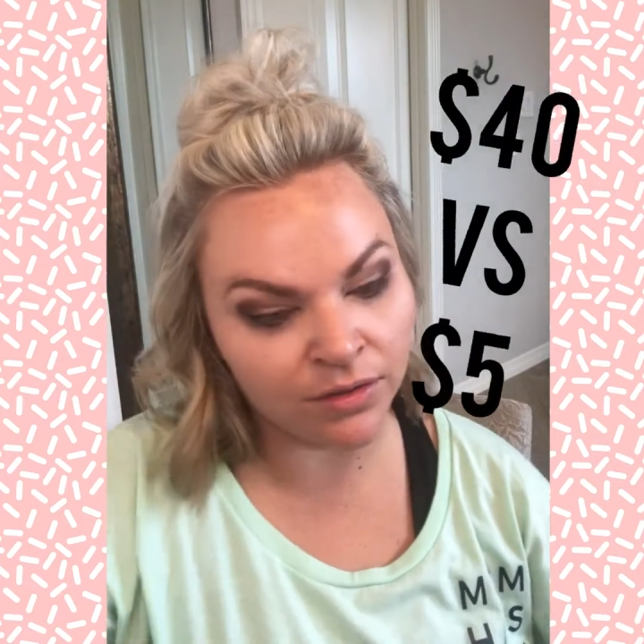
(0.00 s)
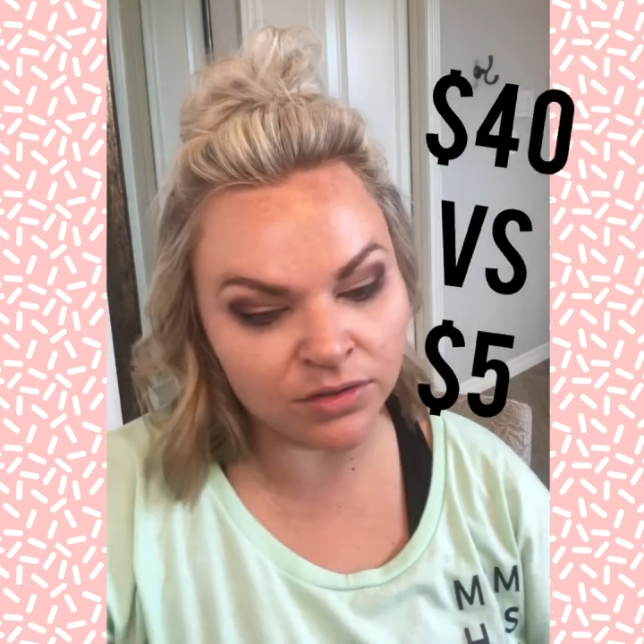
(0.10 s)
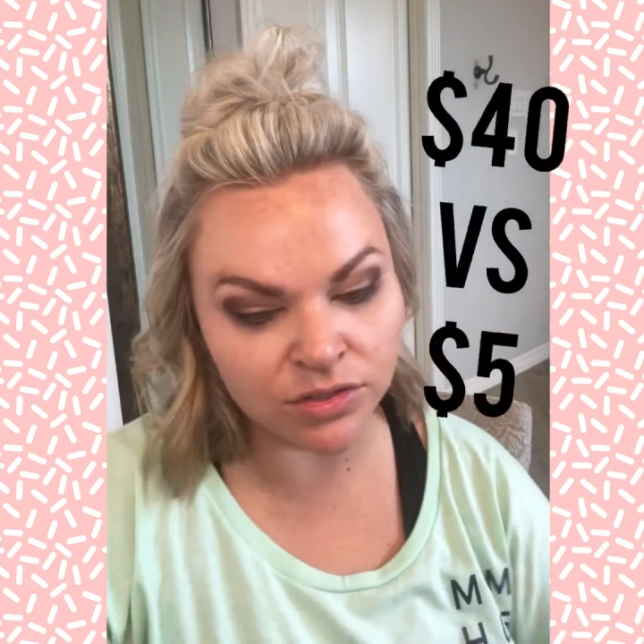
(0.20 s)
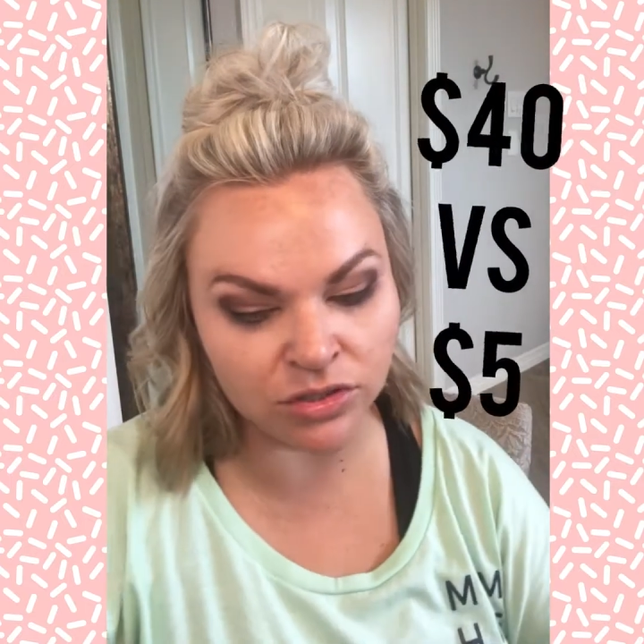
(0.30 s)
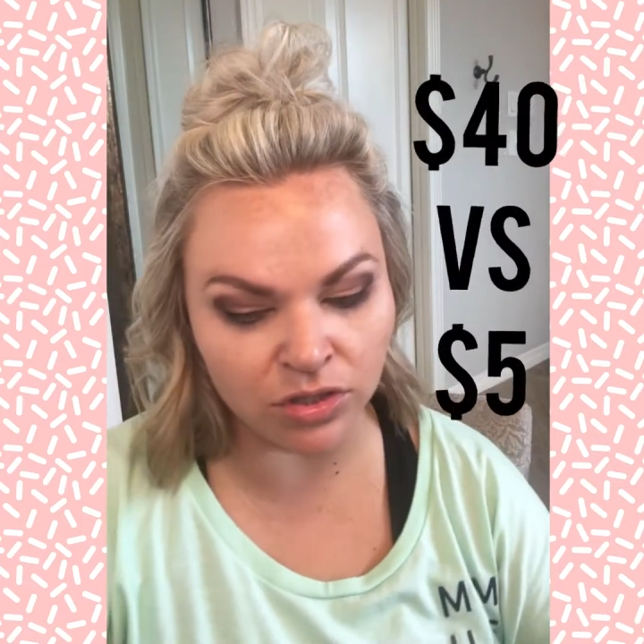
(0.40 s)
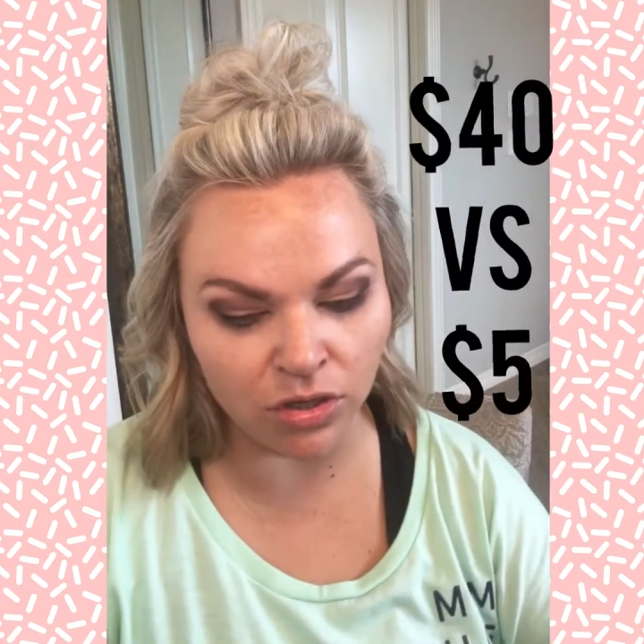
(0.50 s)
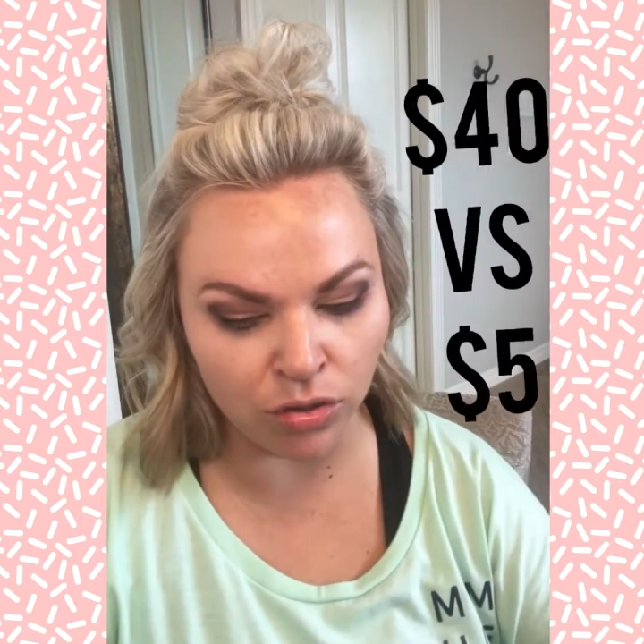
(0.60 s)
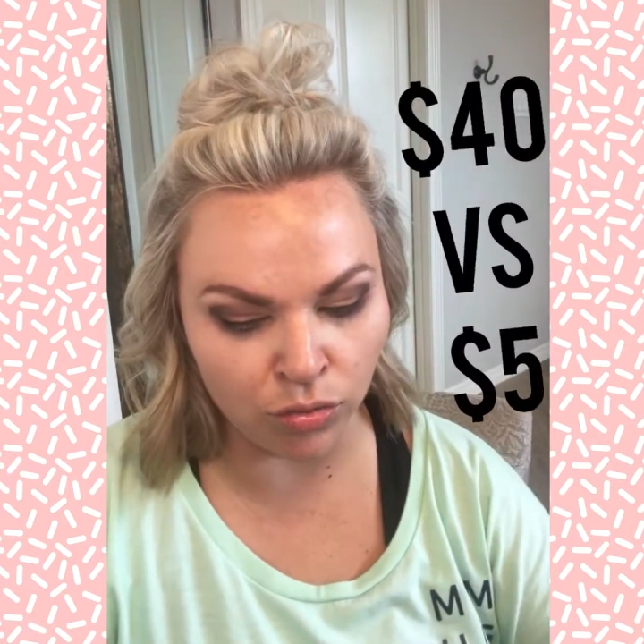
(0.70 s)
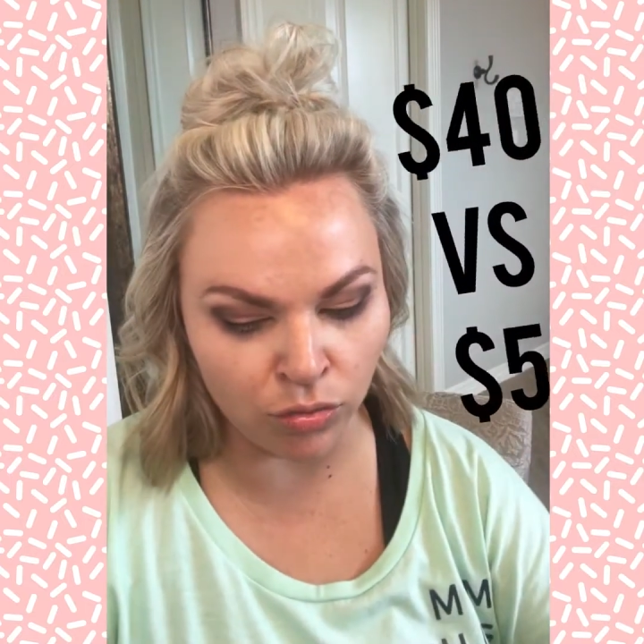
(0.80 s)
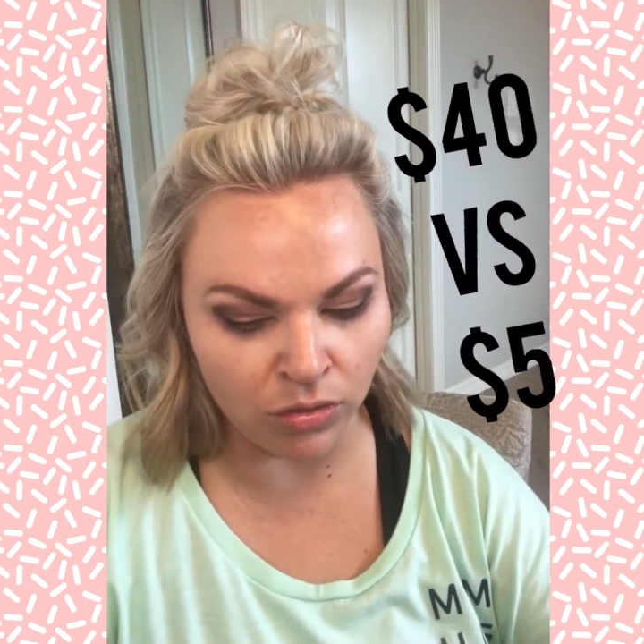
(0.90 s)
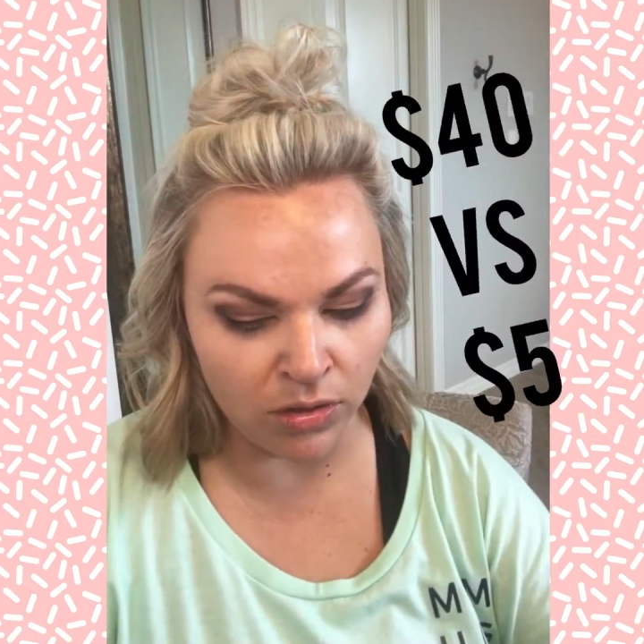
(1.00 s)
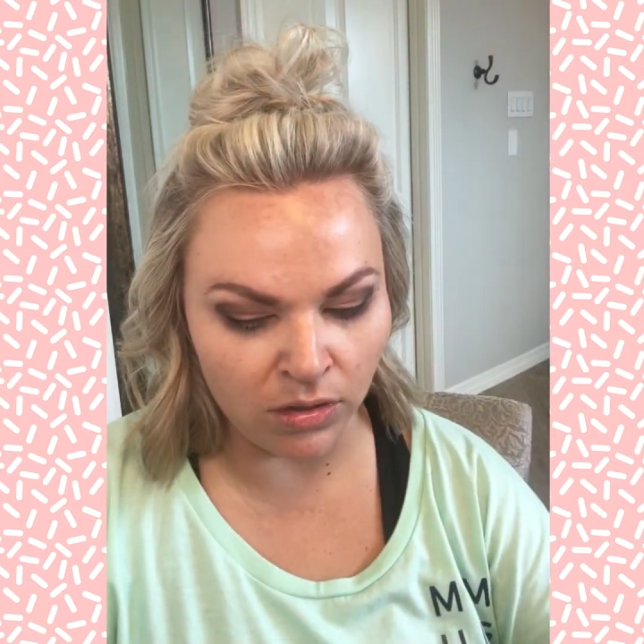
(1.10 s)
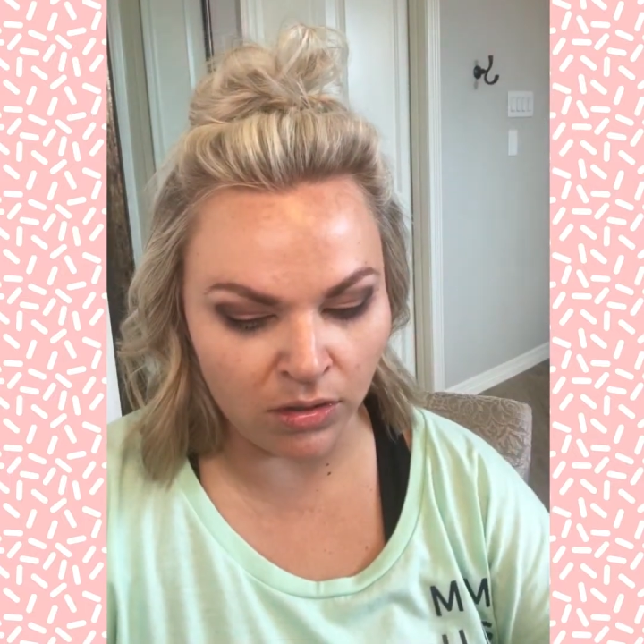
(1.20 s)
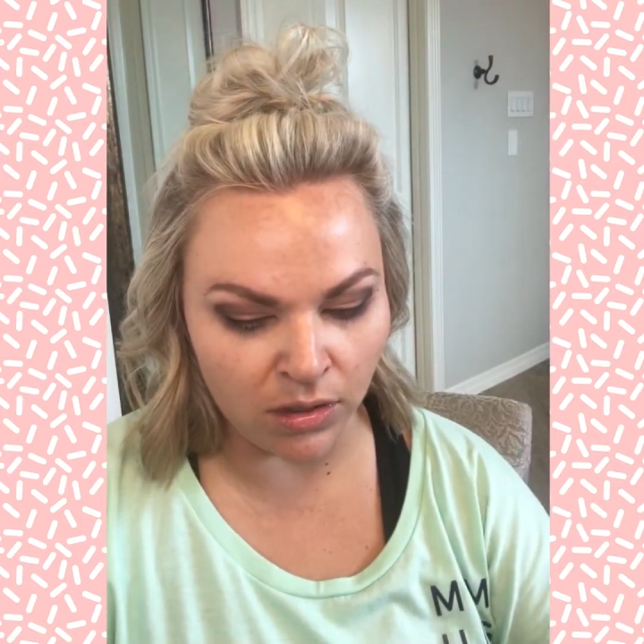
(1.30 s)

So,